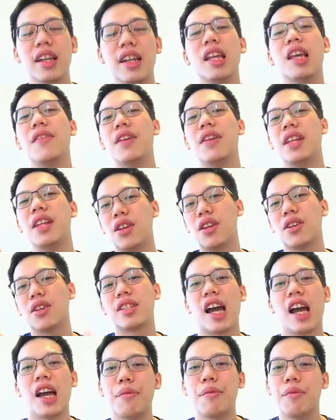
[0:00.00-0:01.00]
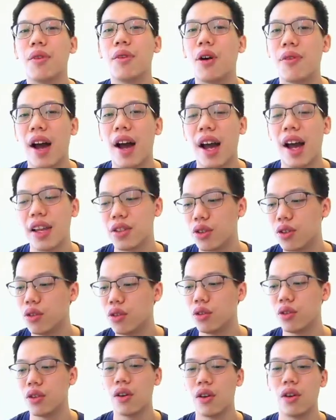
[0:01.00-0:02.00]
Even in your time of high
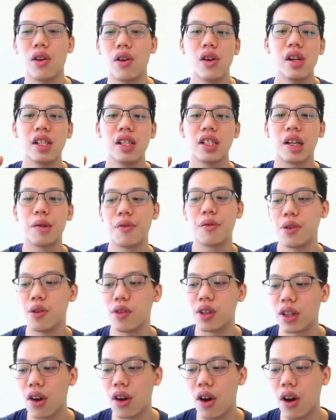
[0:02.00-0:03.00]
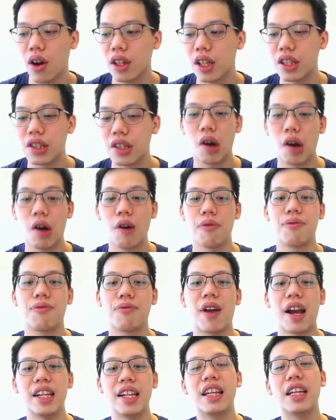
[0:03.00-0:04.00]
school or some of you in college or
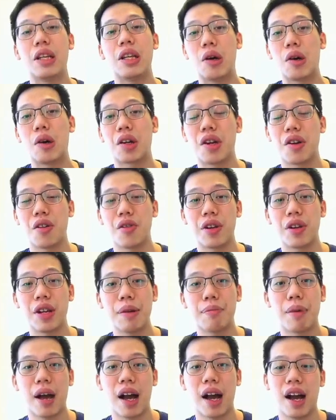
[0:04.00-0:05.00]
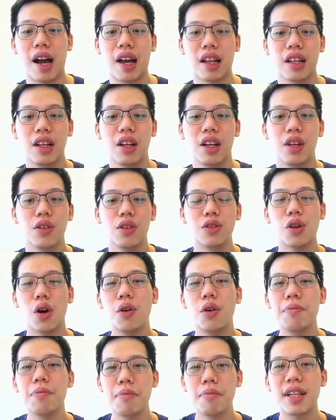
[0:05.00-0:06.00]
finding your career path,
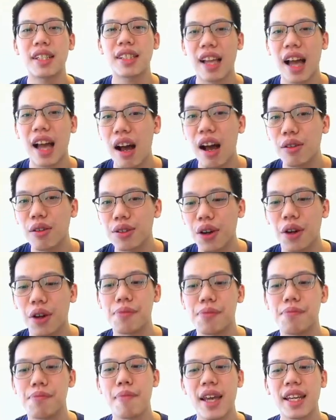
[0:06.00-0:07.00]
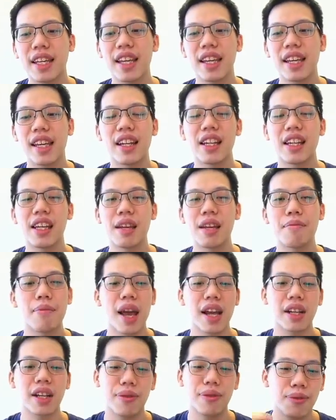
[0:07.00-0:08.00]
don't miss out on making an
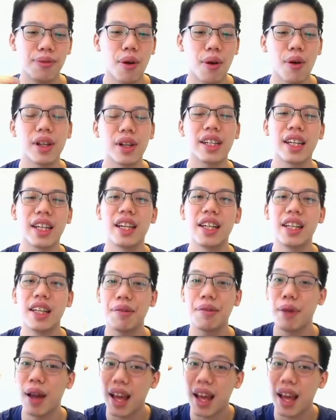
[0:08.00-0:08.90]
impact for the kingdom